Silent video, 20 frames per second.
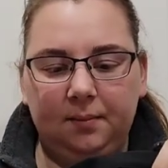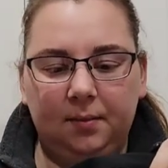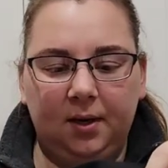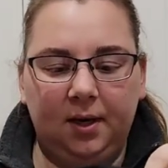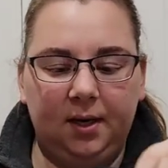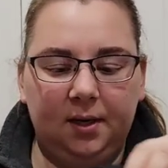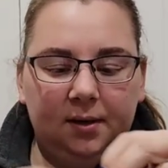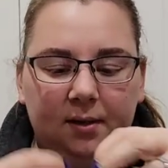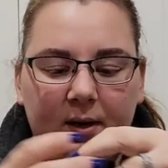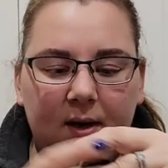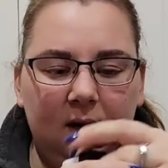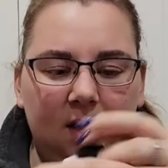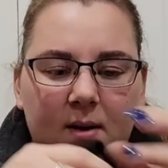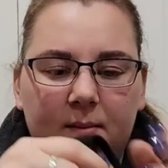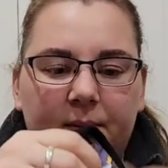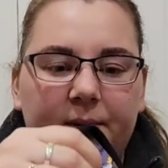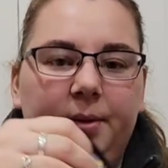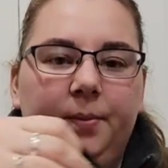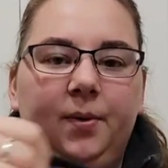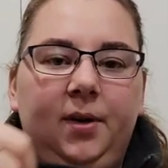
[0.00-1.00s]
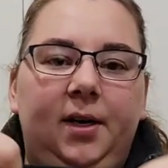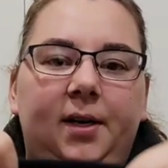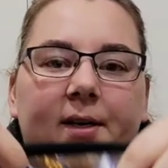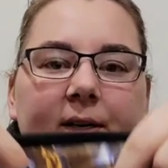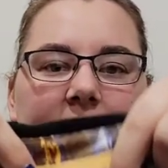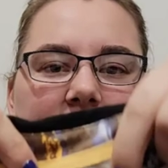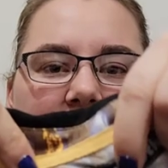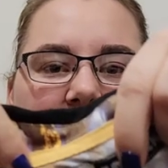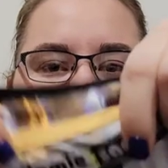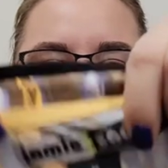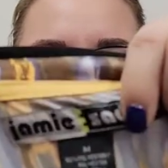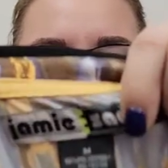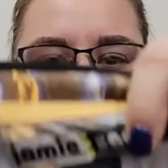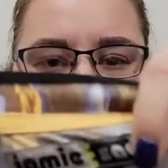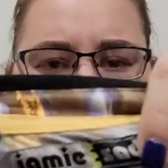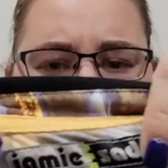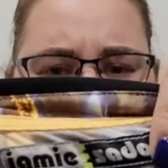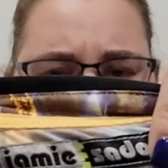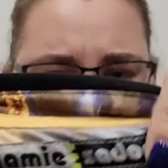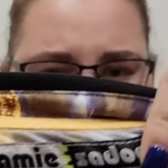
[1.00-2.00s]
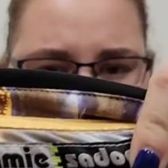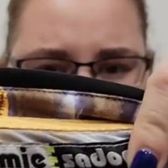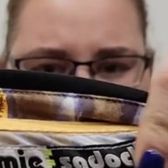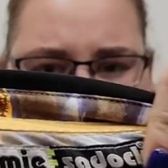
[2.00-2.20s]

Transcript: brand, but the brand is Jamie Sadock.